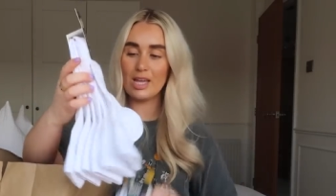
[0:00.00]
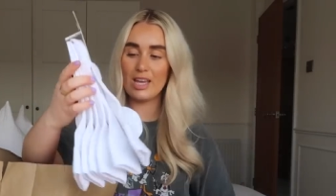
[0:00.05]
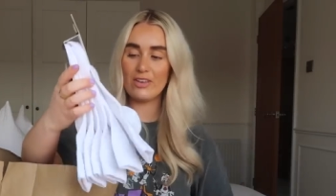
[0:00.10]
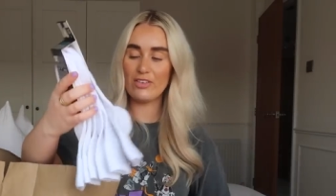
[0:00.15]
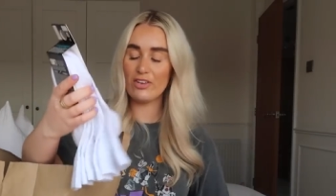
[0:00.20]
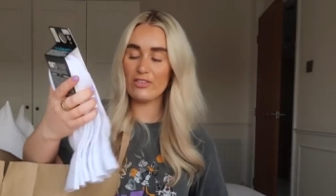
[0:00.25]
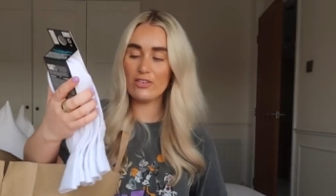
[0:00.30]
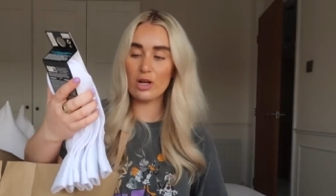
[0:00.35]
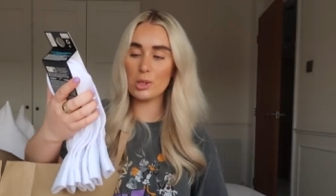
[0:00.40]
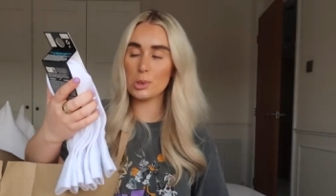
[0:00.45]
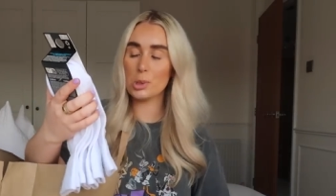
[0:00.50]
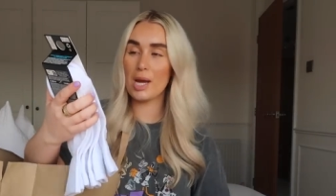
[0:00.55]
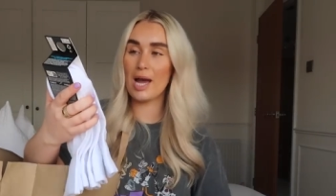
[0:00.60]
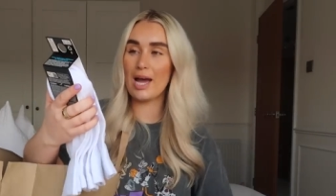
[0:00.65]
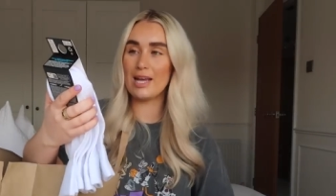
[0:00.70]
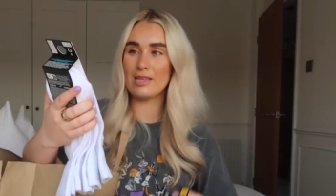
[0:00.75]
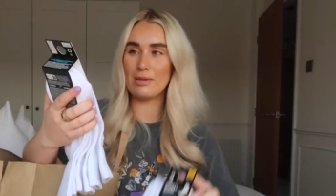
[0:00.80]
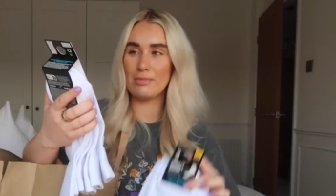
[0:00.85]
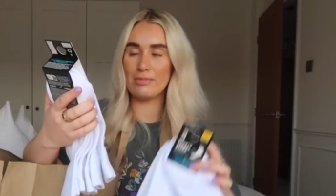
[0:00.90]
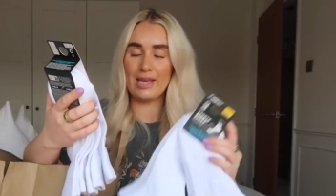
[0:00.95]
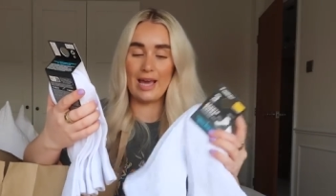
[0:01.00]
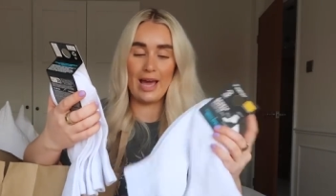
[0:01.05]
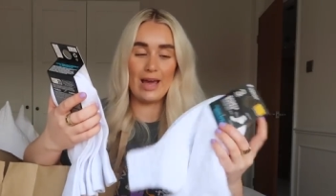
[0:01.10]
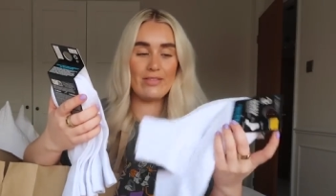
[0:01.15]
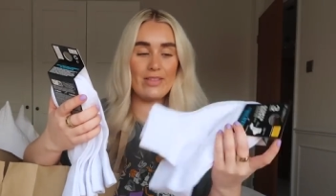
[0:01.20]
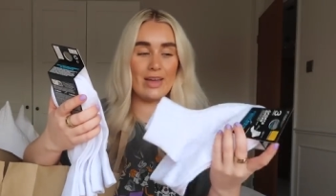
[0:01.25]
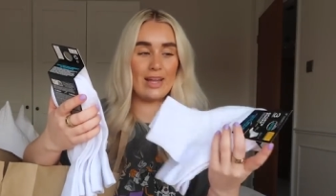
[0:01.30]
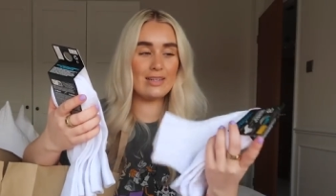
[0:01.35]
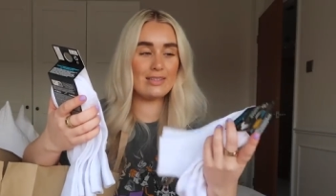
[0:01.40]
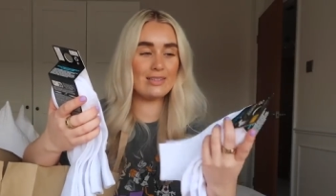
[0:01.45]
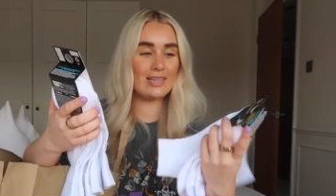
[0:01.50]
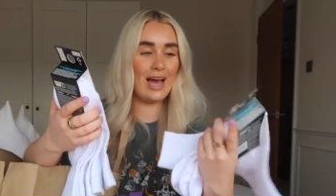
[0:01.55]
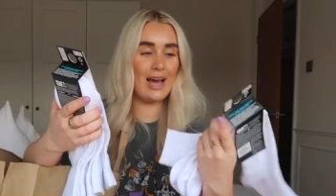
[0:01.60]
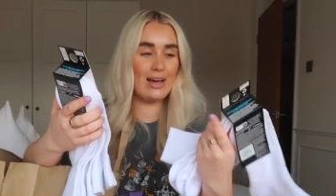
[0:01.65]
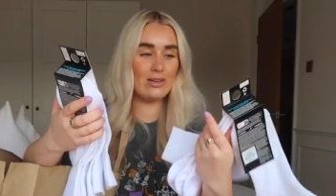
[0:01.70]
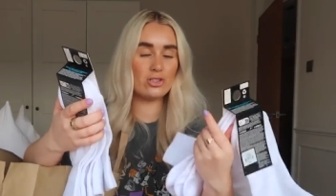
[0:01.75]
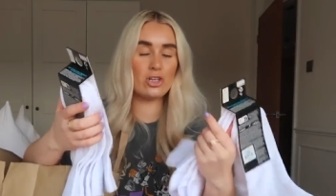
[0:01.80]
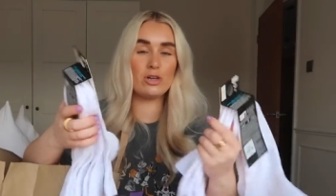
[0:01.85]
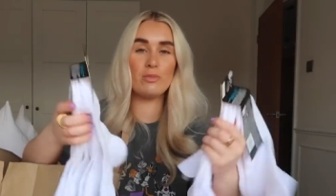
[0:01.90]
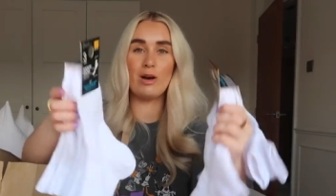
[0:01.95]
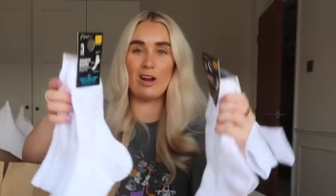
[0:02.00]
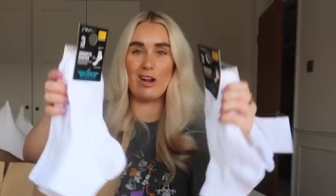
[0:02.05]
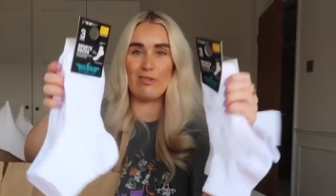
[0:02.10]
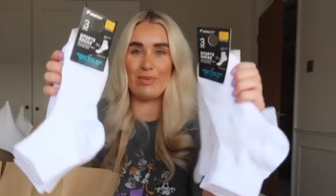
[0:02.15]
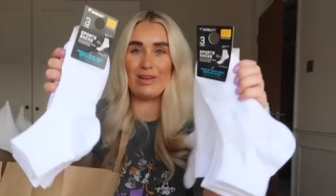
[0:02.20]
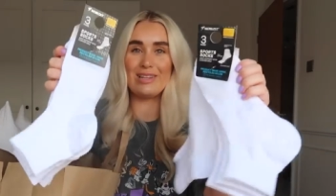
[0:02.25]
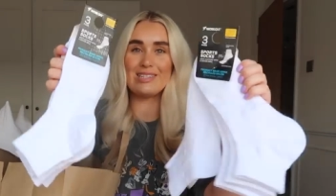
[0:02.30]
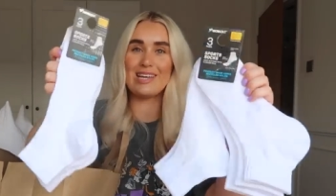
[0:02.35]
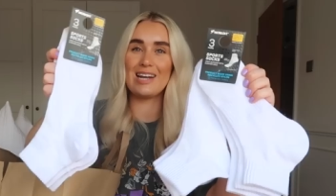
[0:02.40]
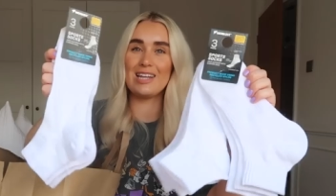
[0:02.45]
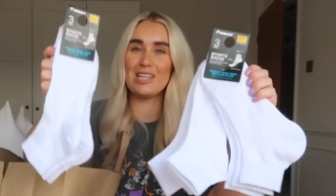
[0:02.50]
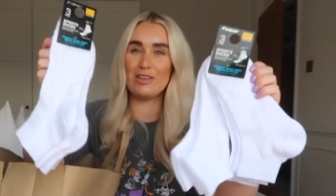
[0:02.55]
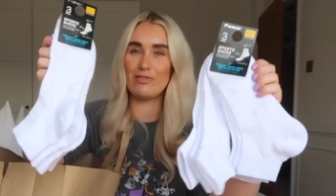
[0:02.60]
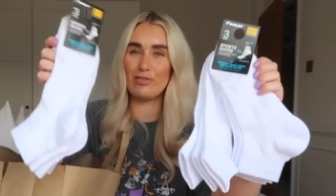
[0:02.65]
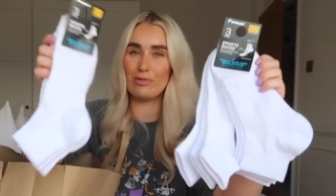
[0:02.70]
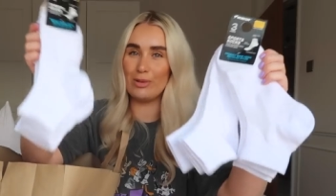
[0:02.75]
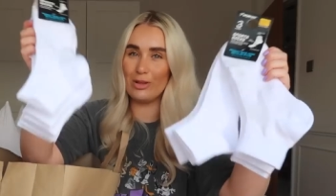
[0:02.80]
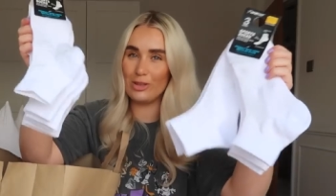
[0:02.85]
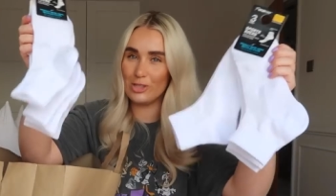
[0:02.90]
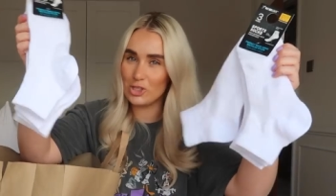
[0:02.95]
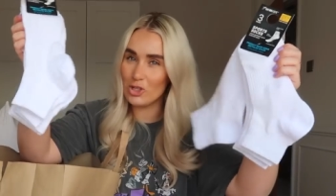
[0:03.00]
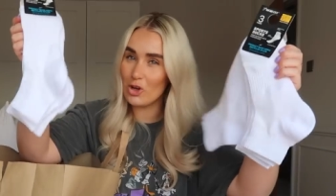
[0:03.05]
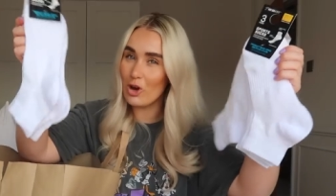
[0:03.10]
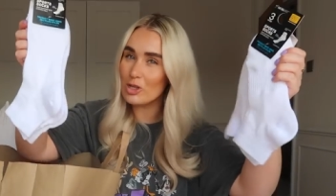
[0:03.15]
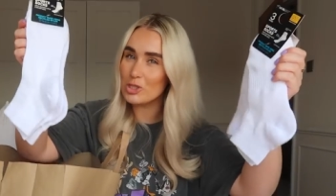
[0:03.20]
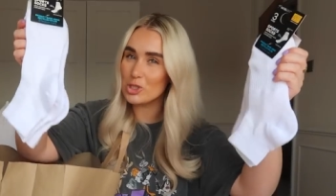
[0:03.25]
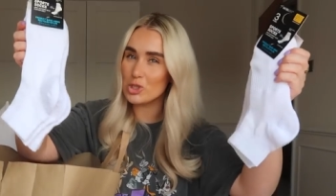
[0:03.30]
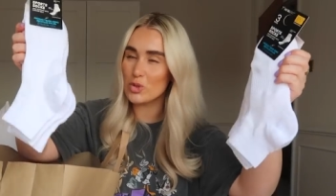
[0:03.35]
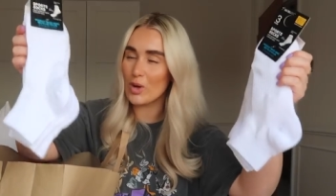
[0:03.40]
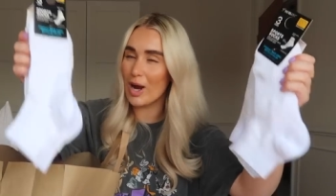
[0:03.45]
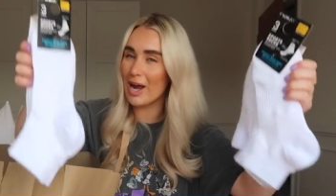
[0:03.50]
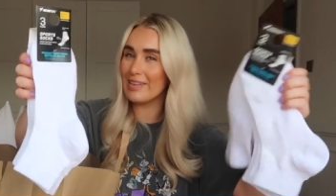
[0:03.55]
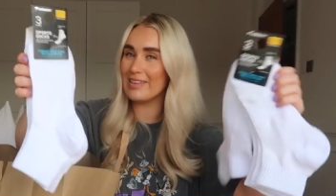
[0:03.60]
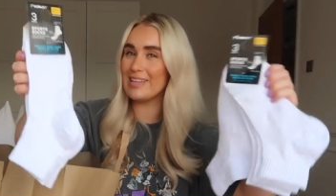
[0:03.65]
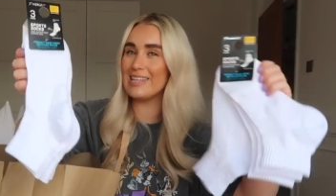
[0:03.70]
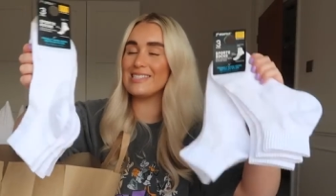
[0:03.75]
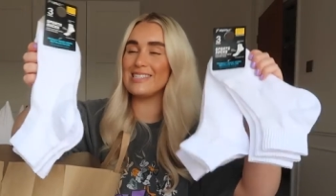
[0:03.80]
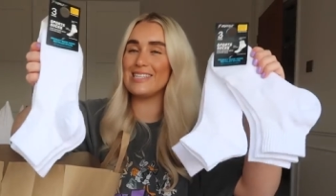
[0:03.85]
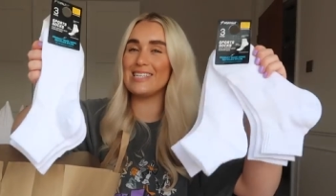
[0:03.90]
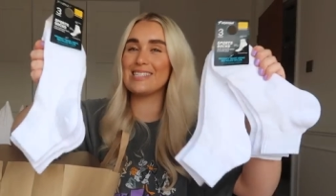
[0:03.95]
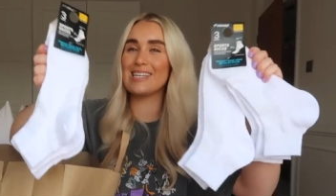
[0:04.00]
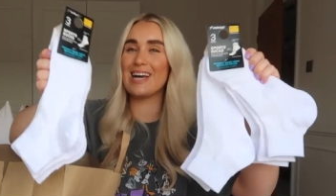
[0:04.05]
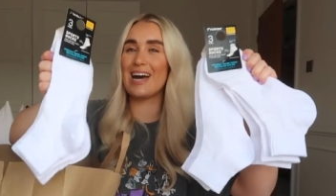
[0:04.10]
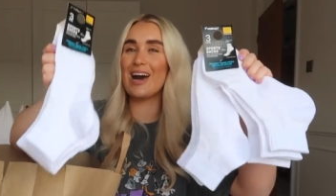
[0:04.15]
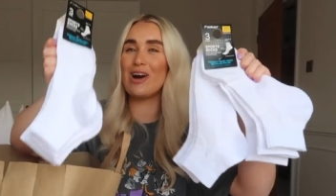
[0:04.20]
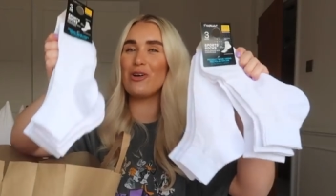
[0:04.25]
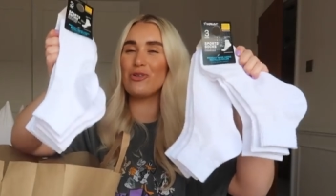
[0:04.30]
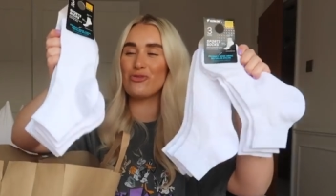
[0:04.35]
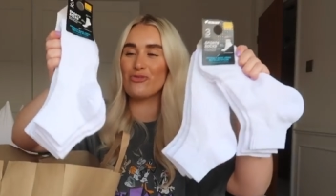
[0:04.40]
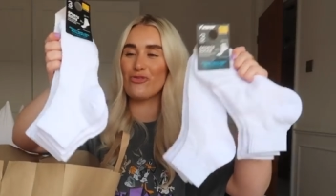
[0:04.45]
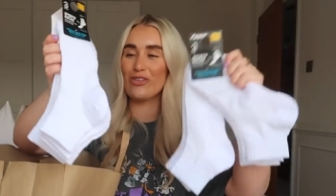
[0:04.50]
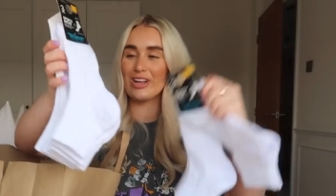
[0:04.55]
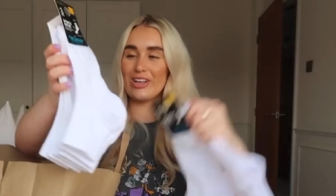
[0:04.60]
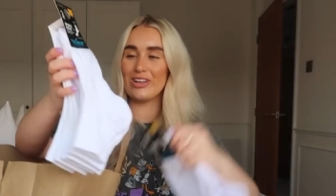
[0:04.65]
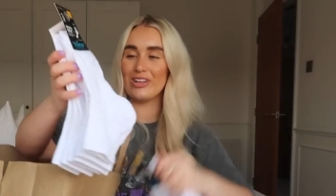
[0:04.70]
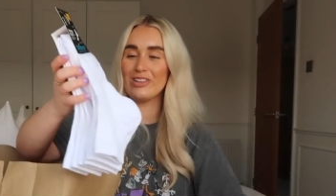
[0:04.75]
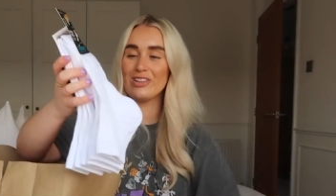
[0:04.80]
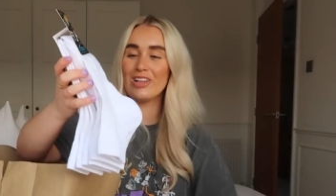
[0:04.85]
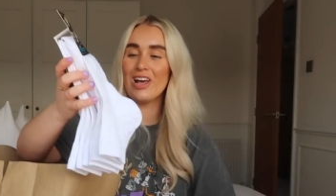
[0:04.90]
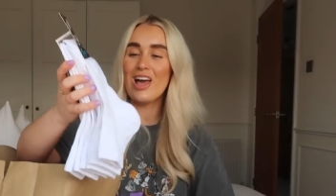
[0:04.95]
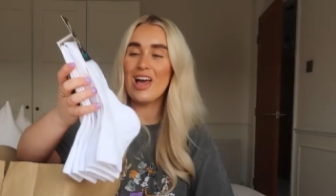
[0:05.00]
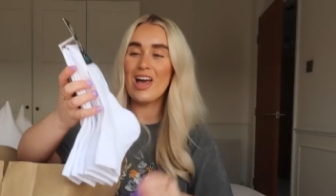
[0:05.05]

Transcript: if you've not tried them yet then guys come on i've been telling you for months you've got to try these these are unreal